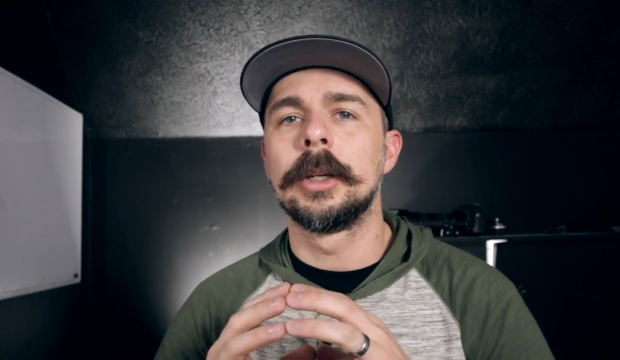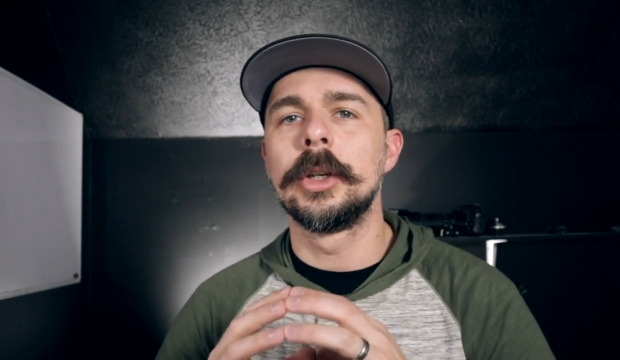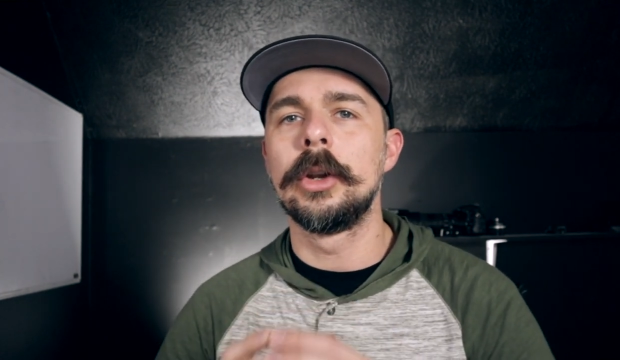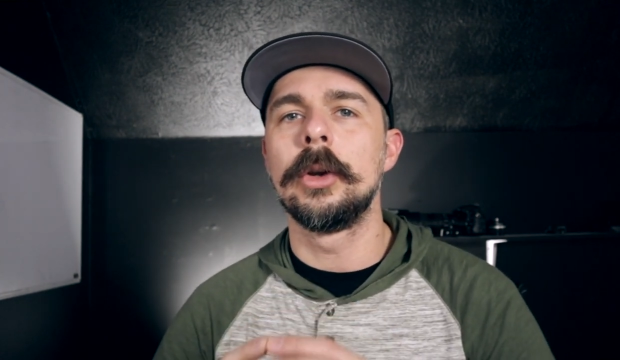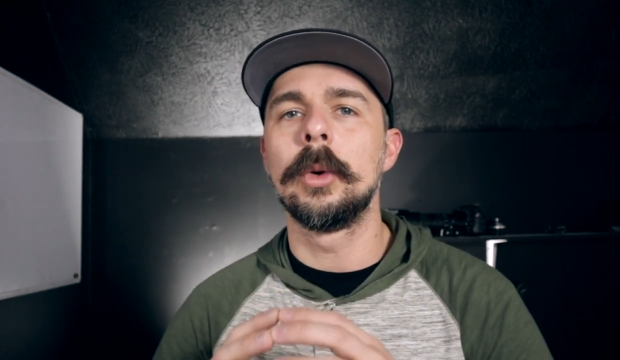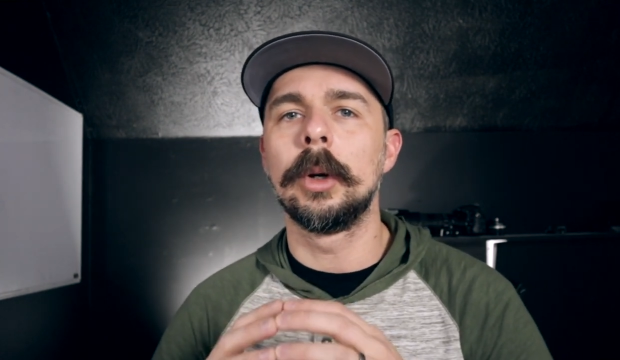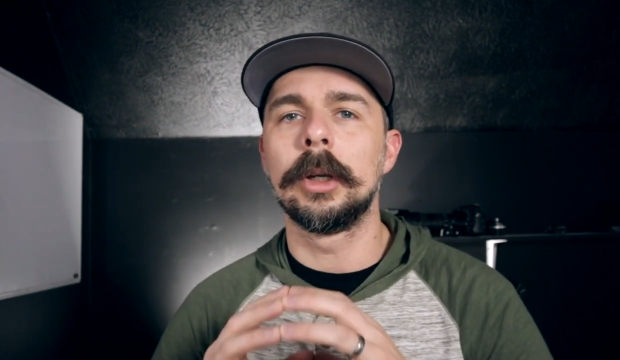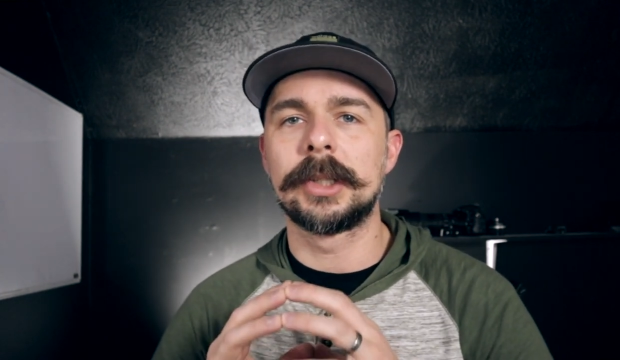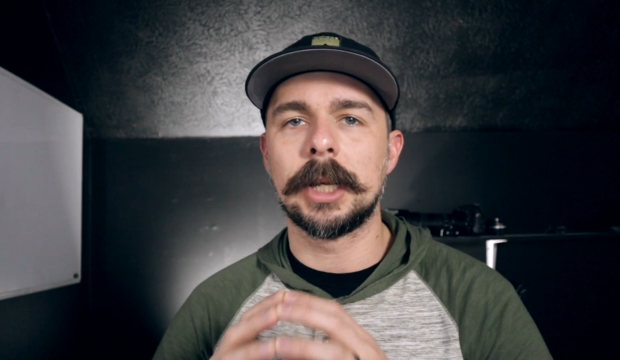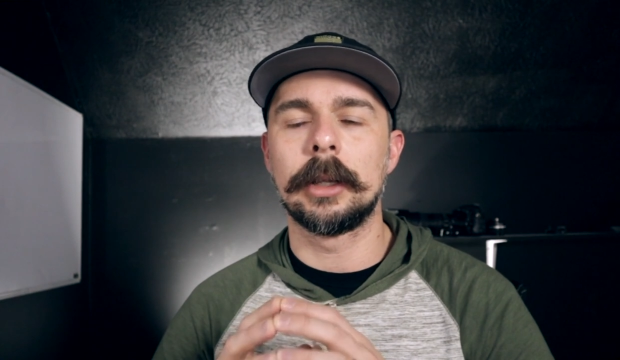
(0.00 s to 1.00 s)
new
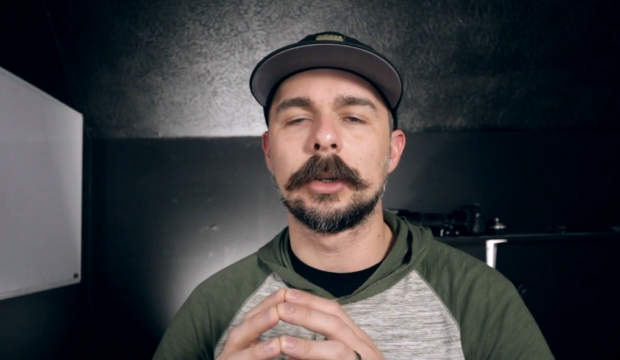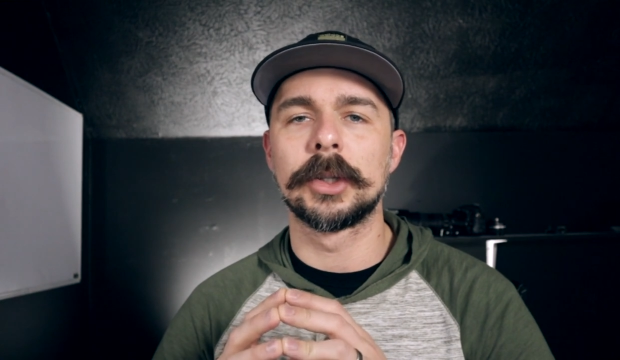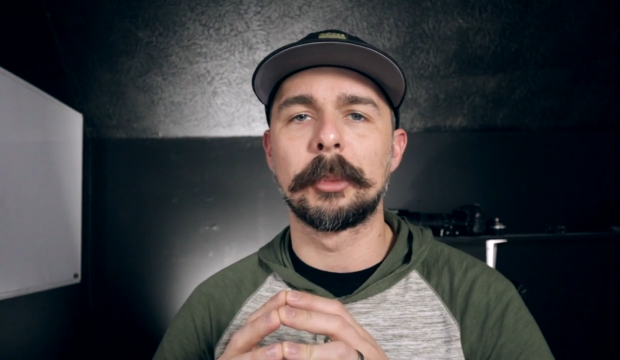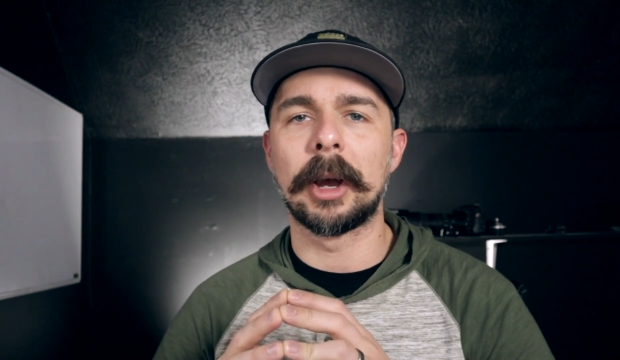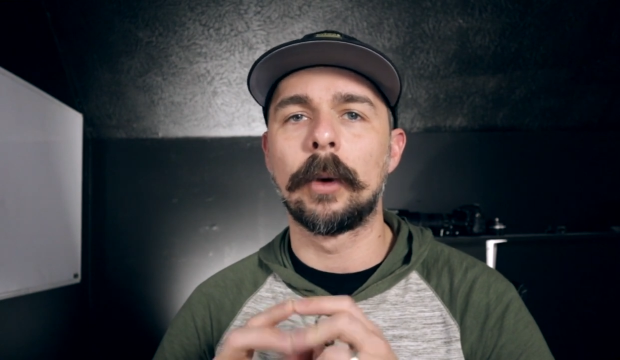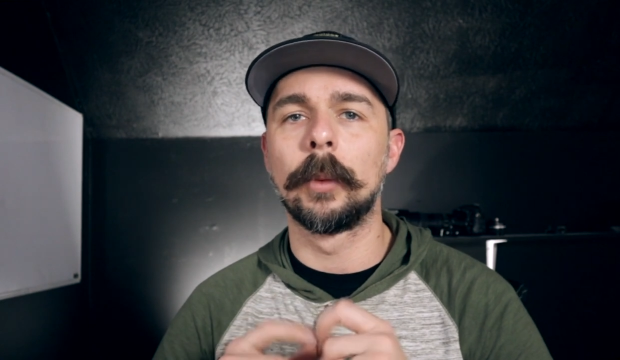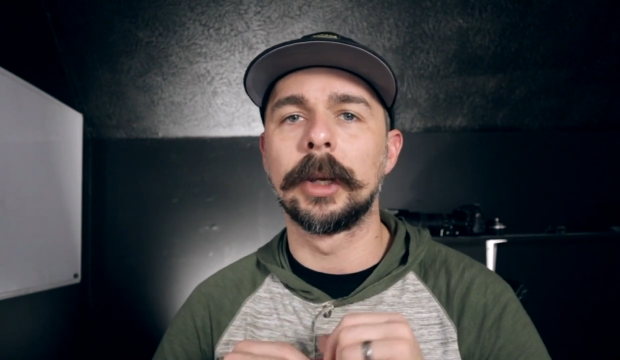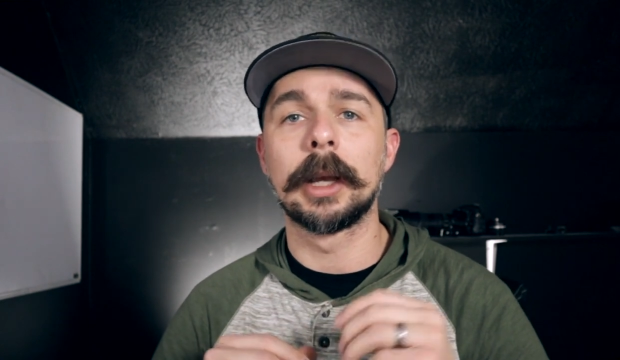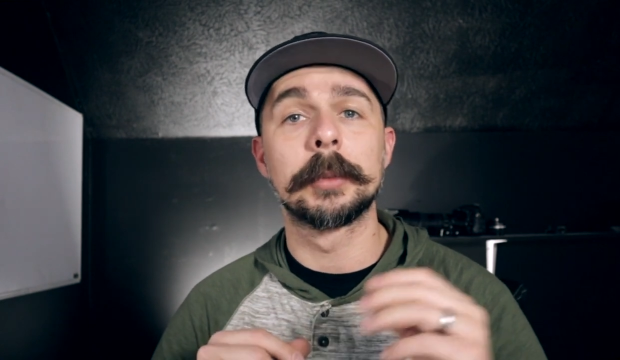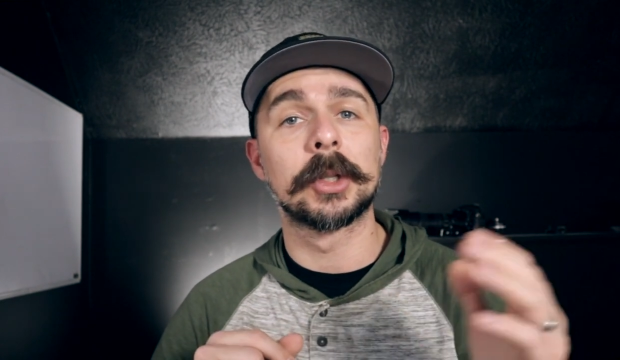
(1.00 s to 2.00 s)
sellers about when
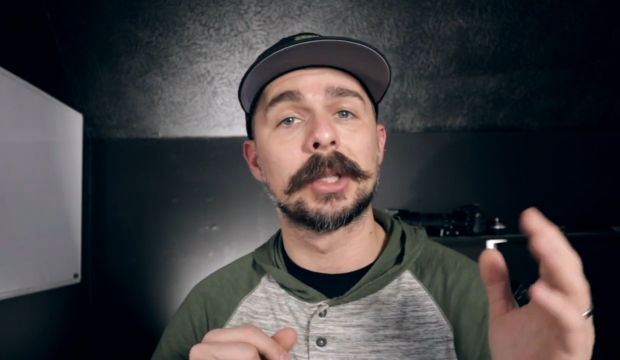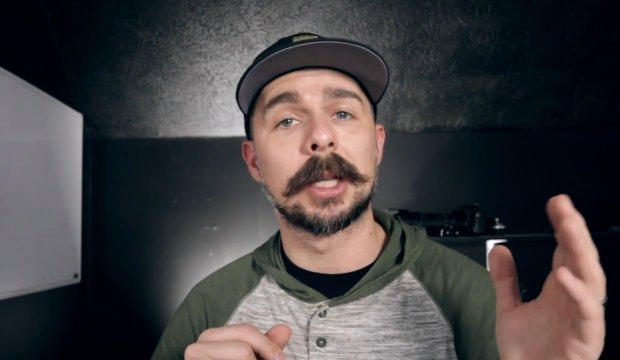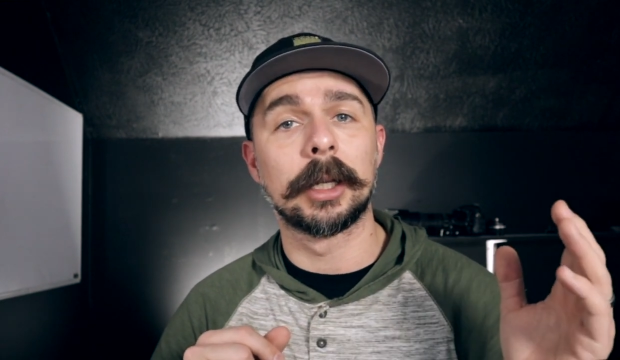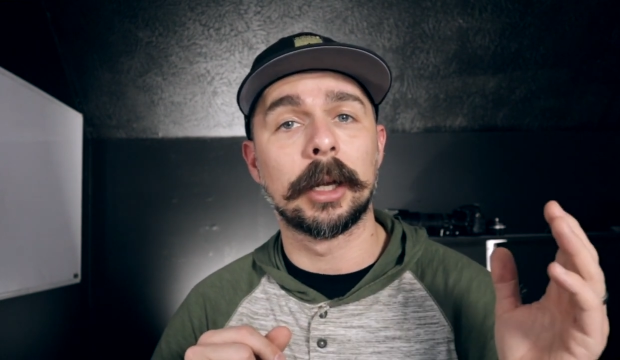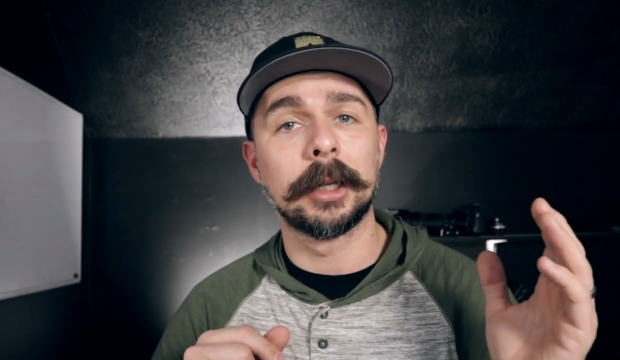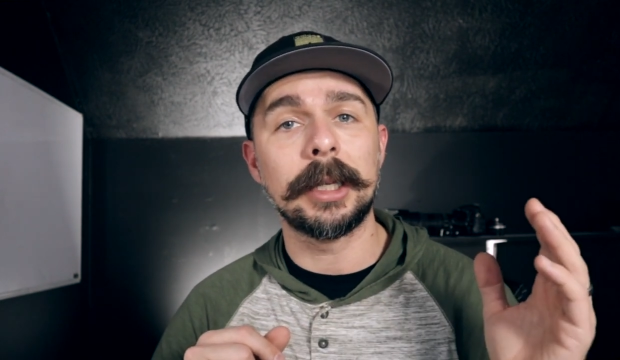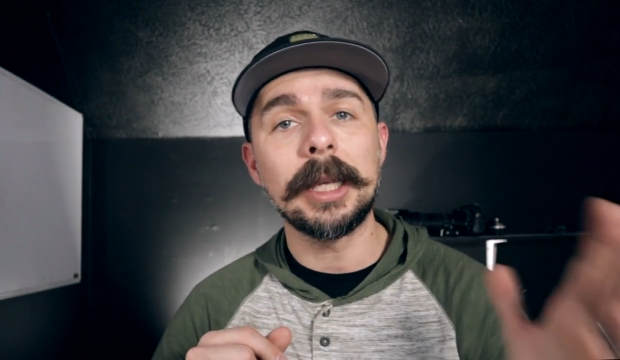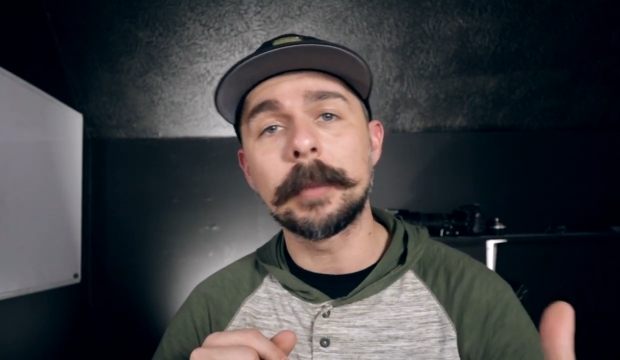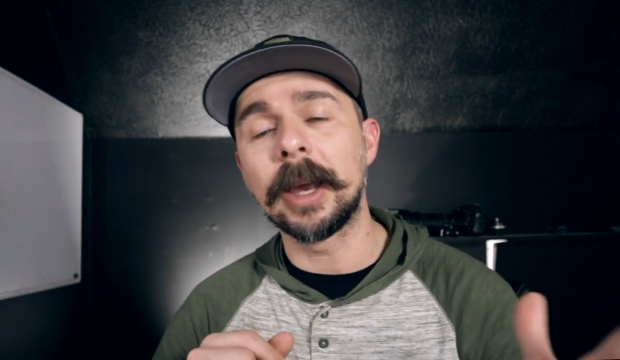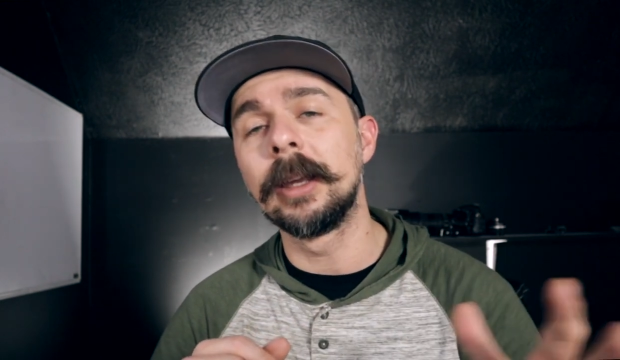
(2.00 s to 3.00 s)
it comes to selling on
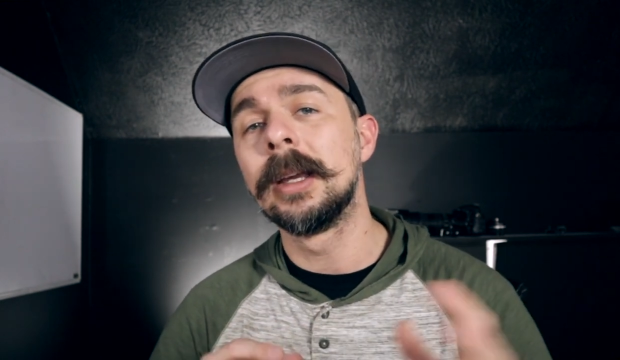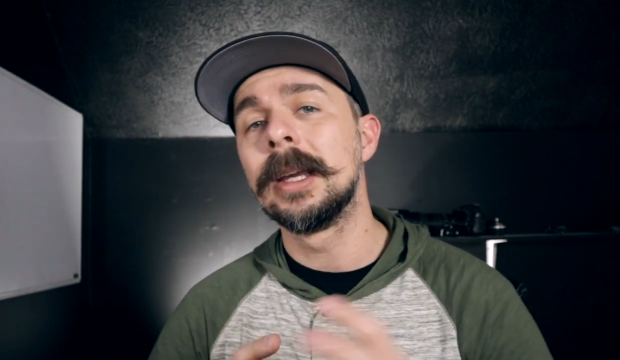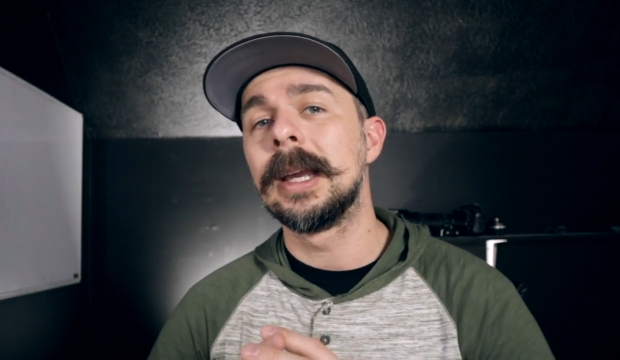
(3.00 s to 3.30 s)
eBay